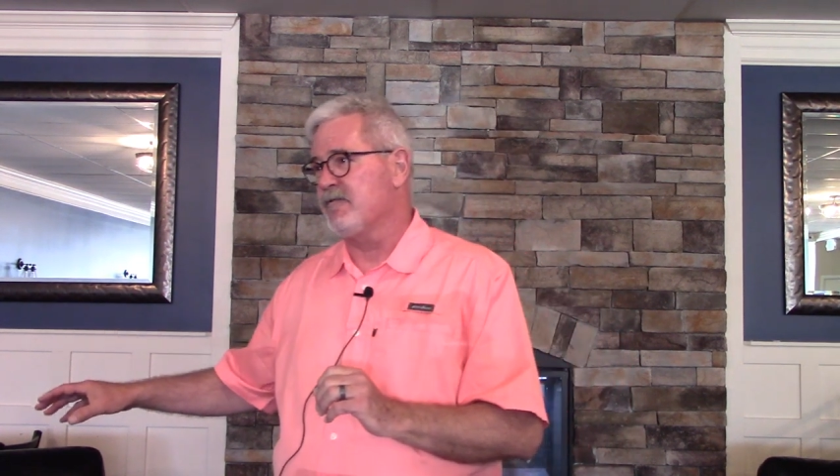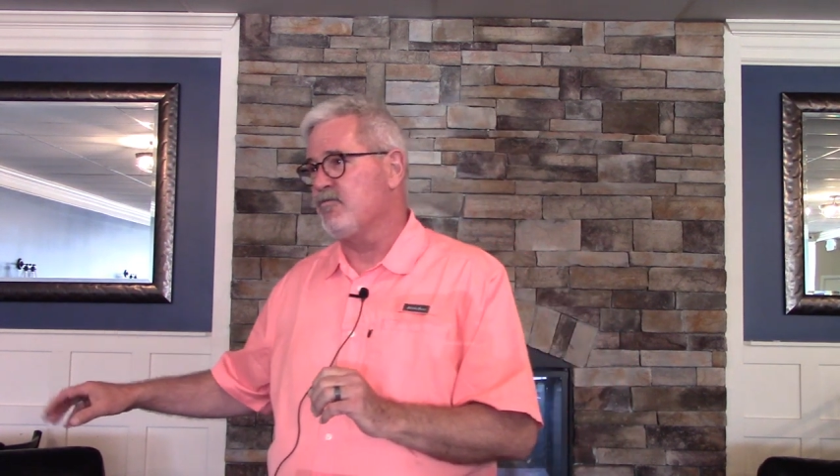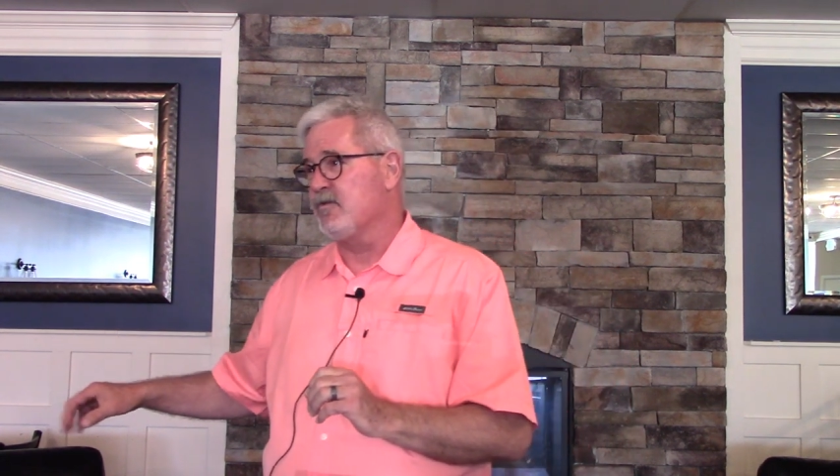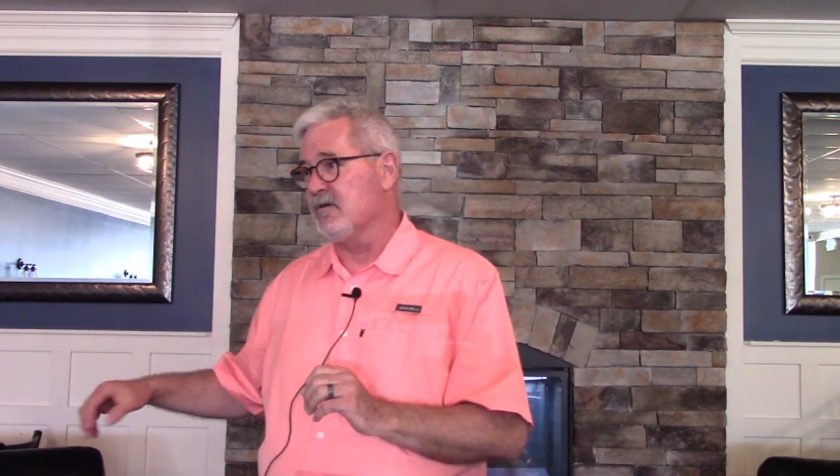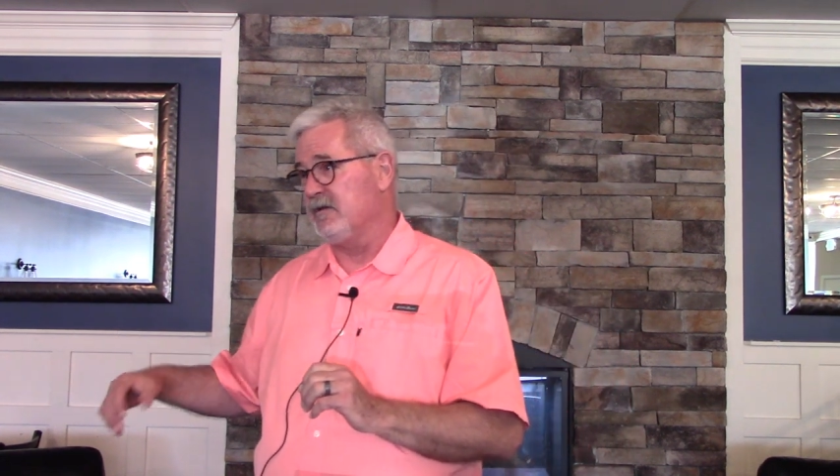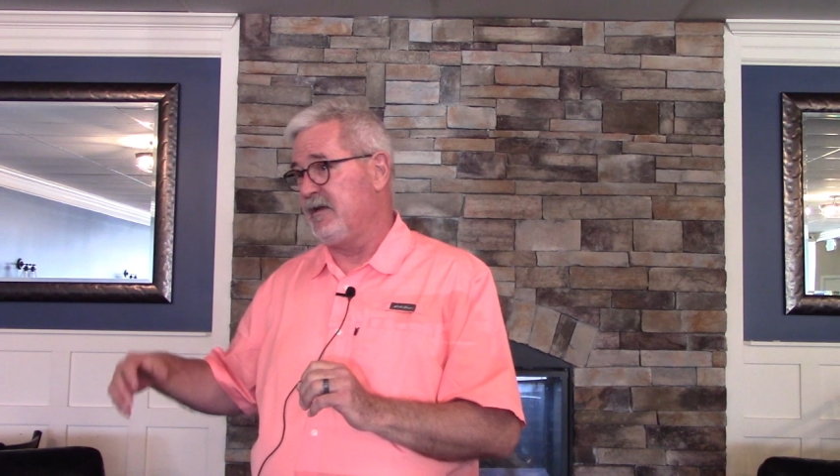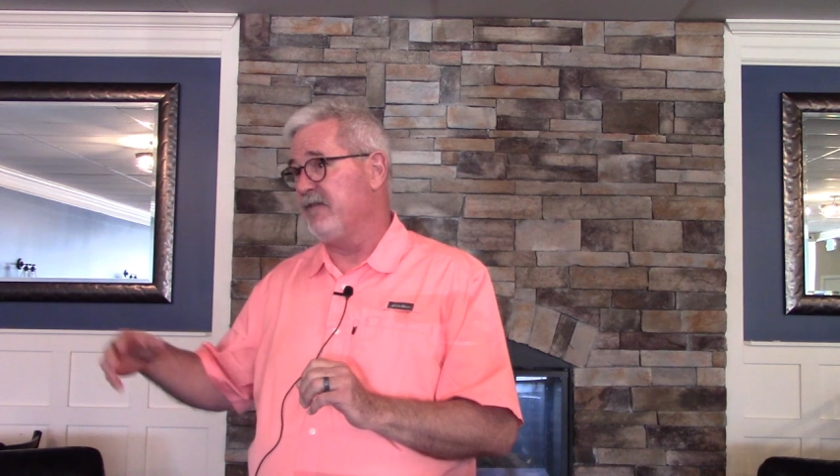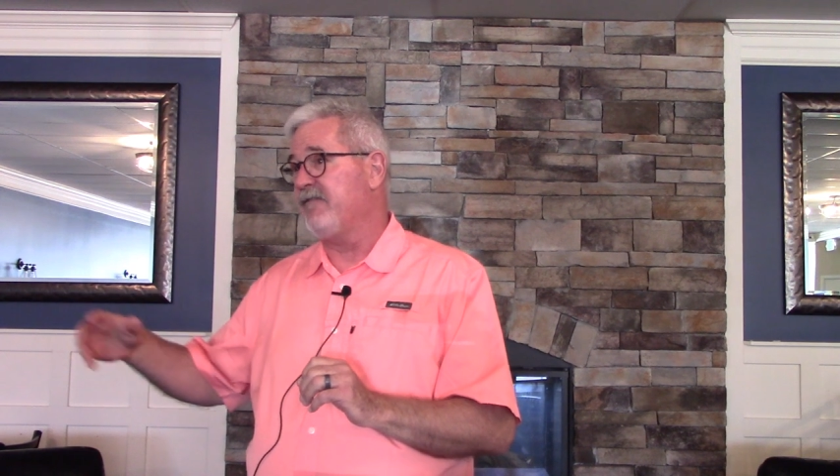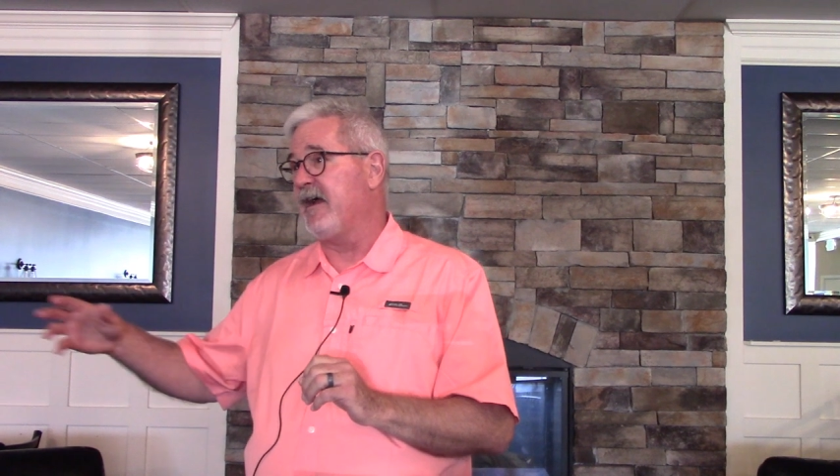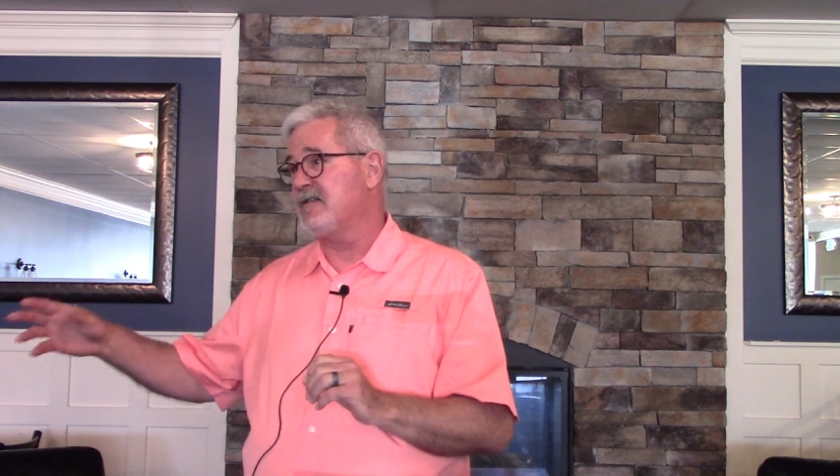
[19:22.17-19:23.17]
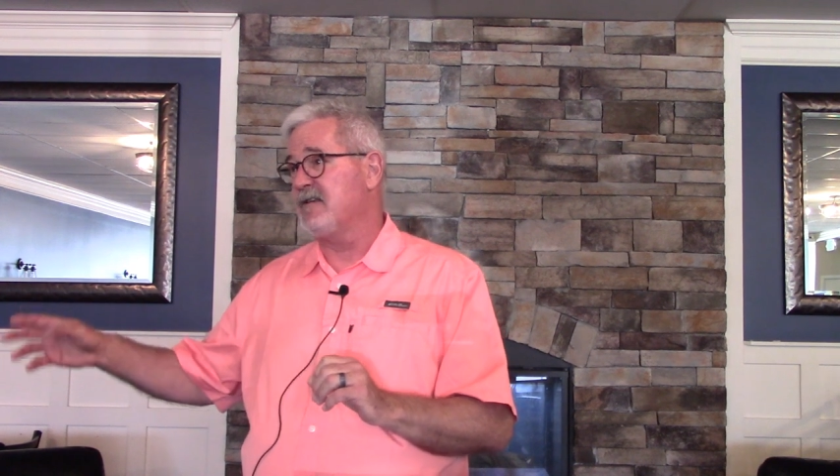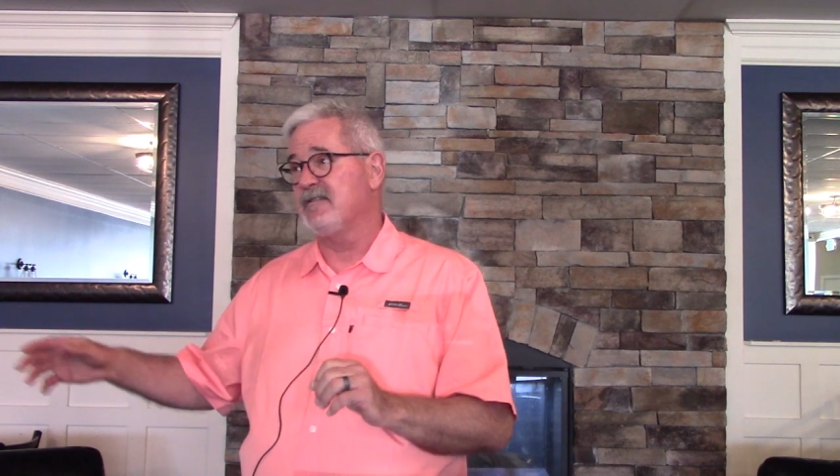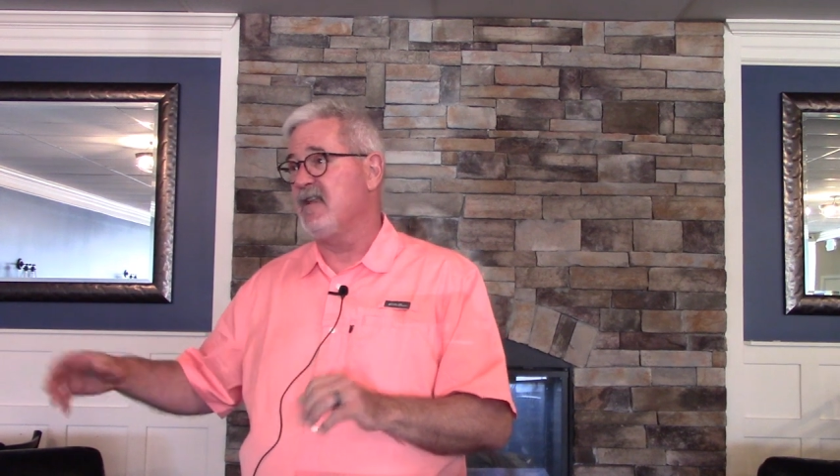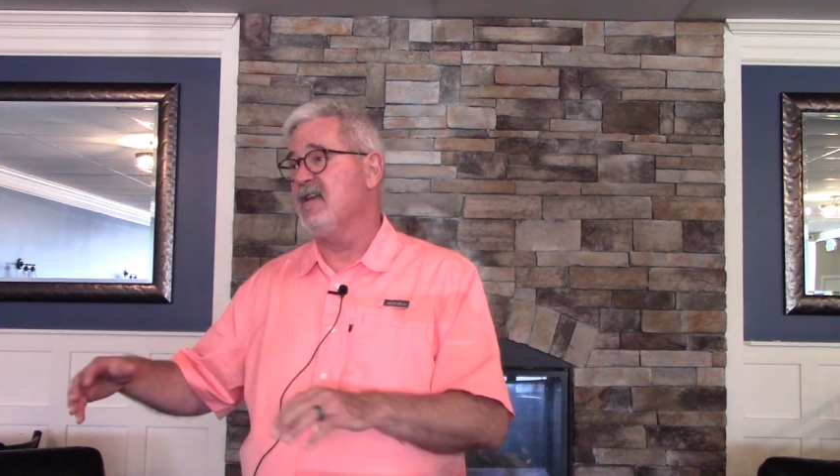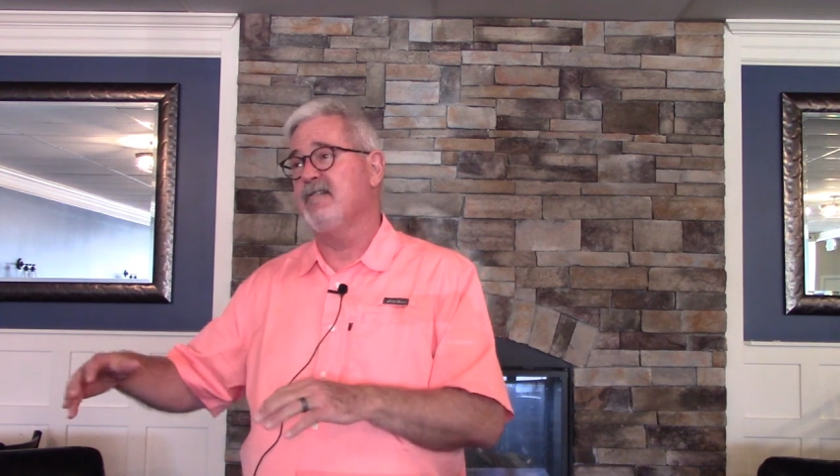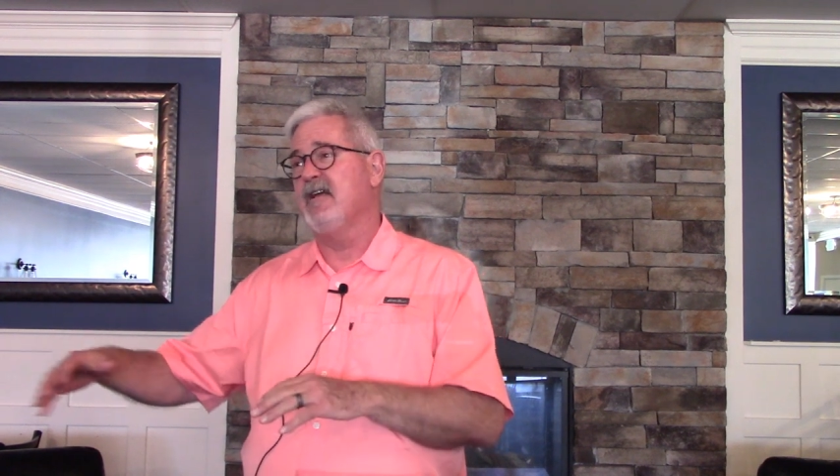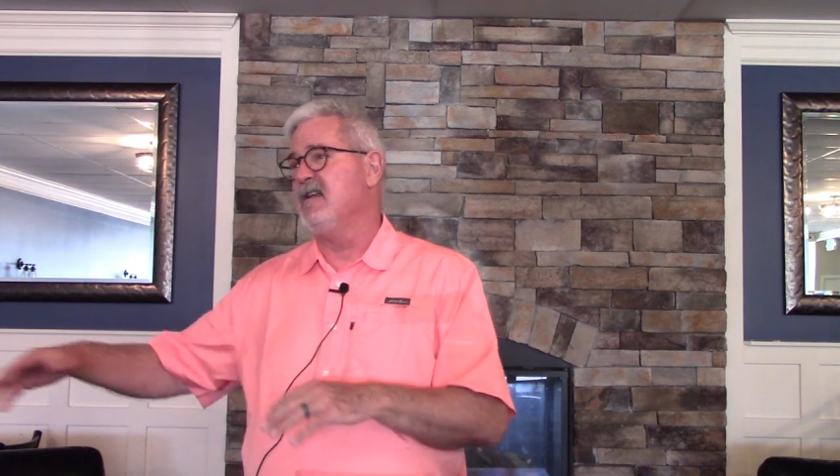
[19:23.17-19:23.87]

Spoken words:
the world. He, in fact, says, no,